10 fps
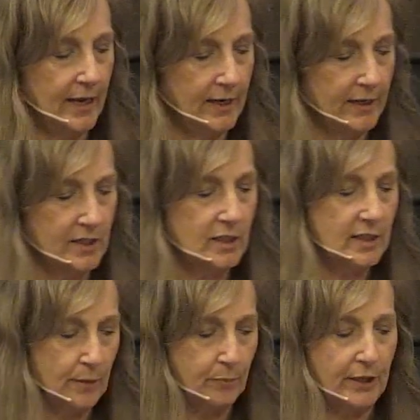and it is
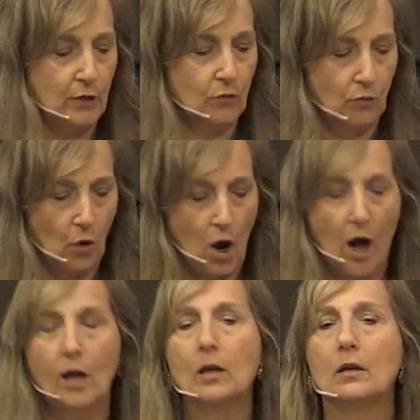simply
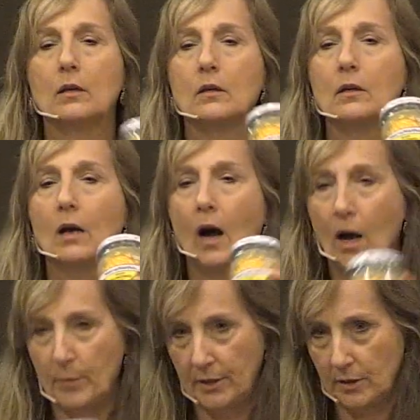raw
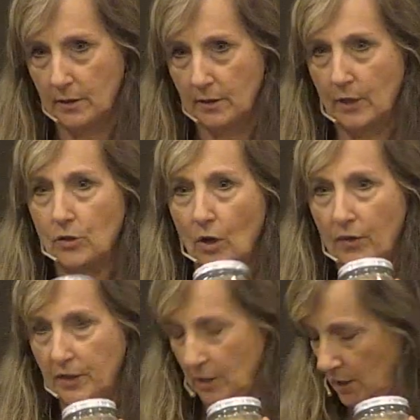almonds. That's all
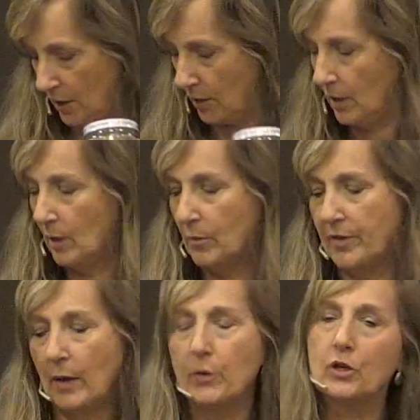that's in here. But
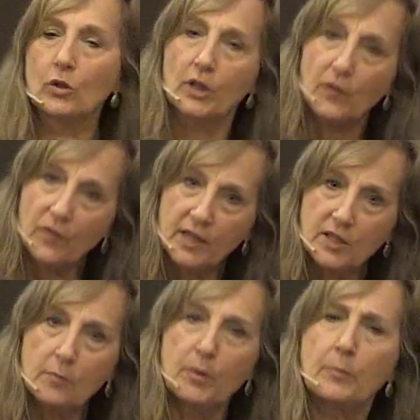then when you look at
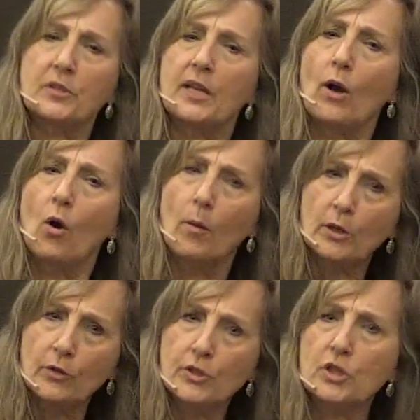this and people say, oh, I'm
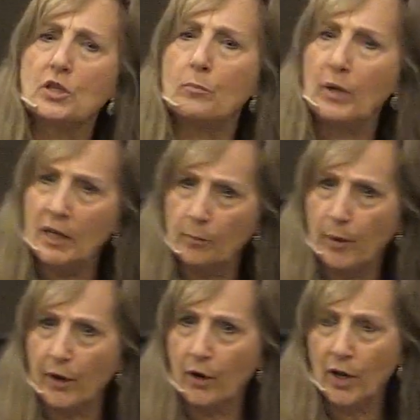allergic to peanut
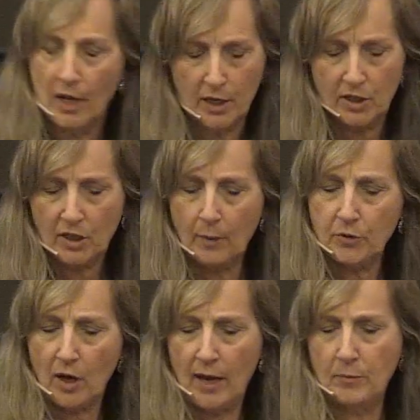butter,
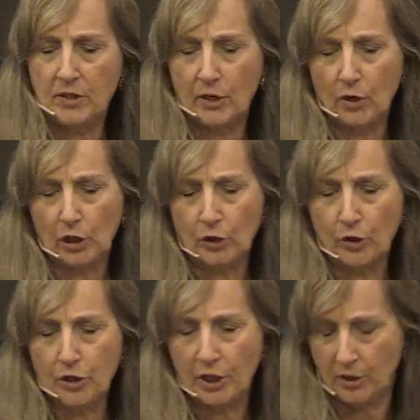sometimes they're
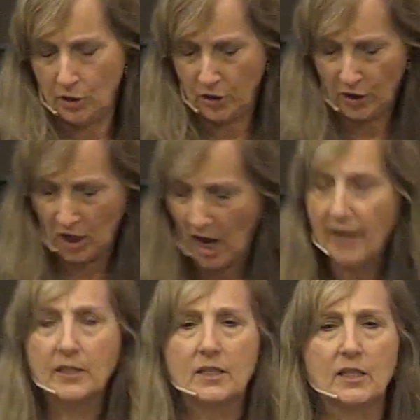allergic to the
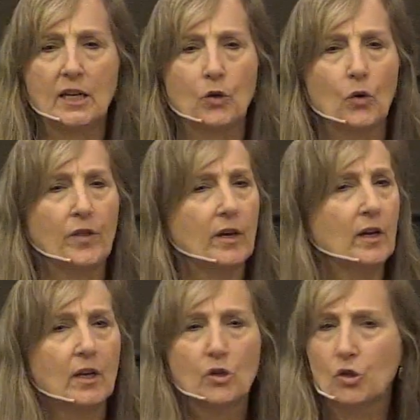cottonseed or the
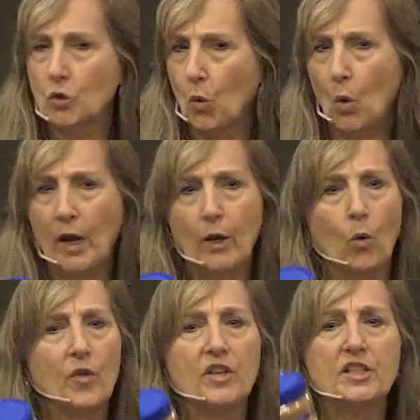soy
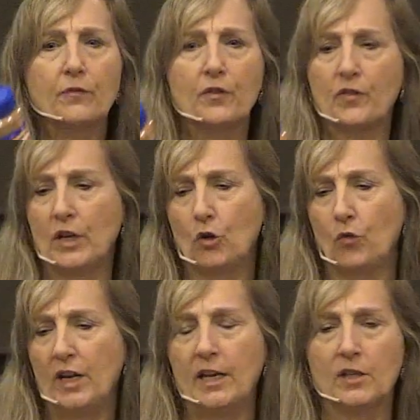or the different
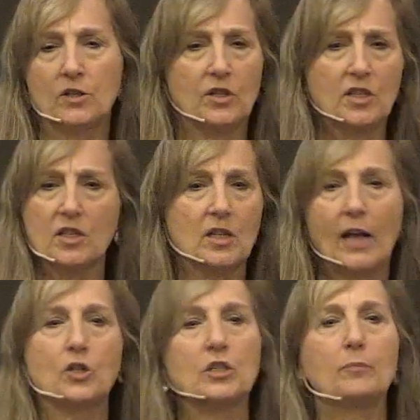ingredients. This is
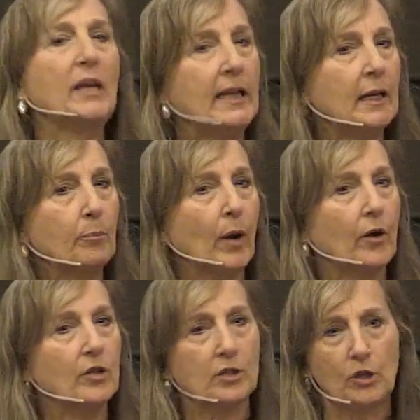not just peanut
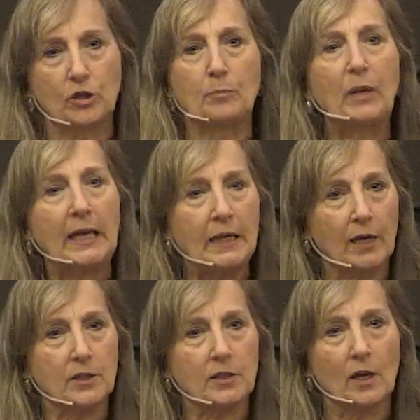butter. It's not just
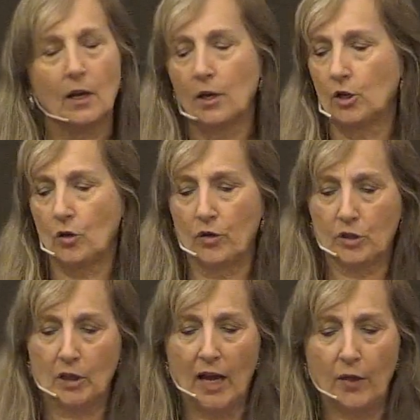peanuts. So there's
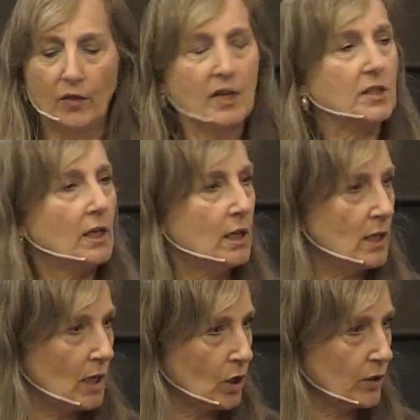a lot of things in
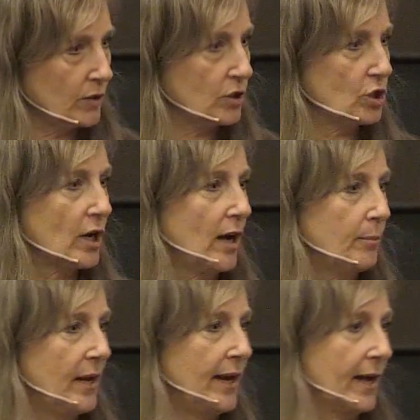here that the child
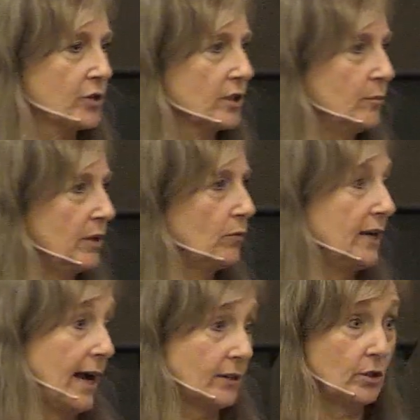might actually be
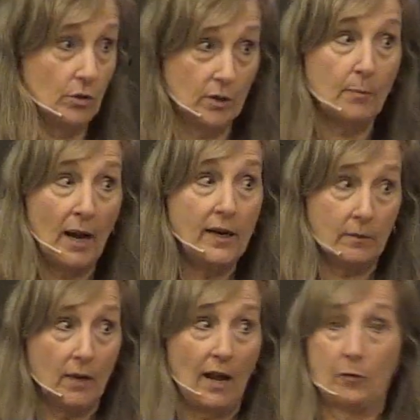reacting to. They might
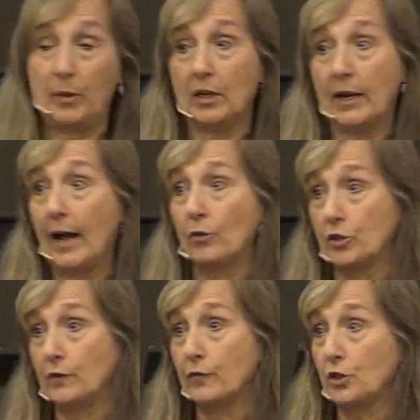have a peanut
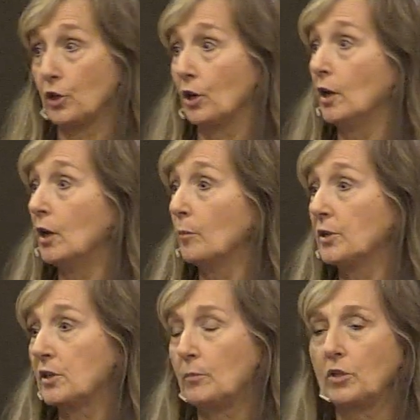allergy for sure,
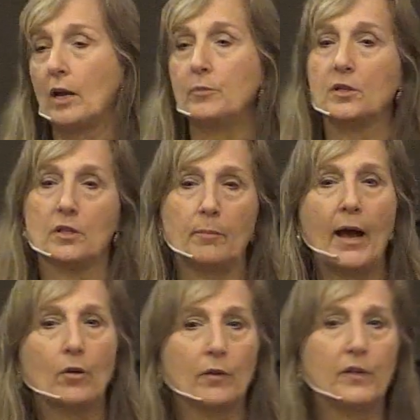but sometimes it's a
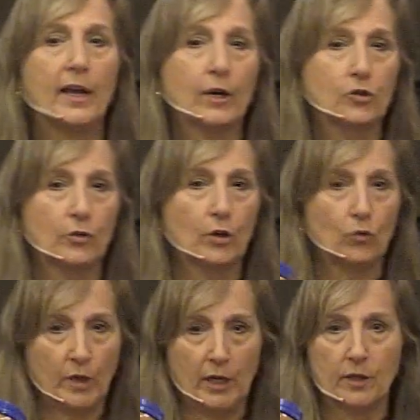matter of the extra
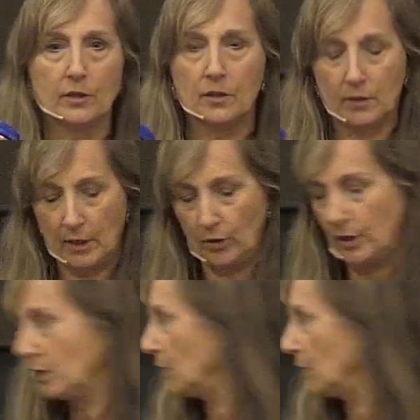ingredients that are in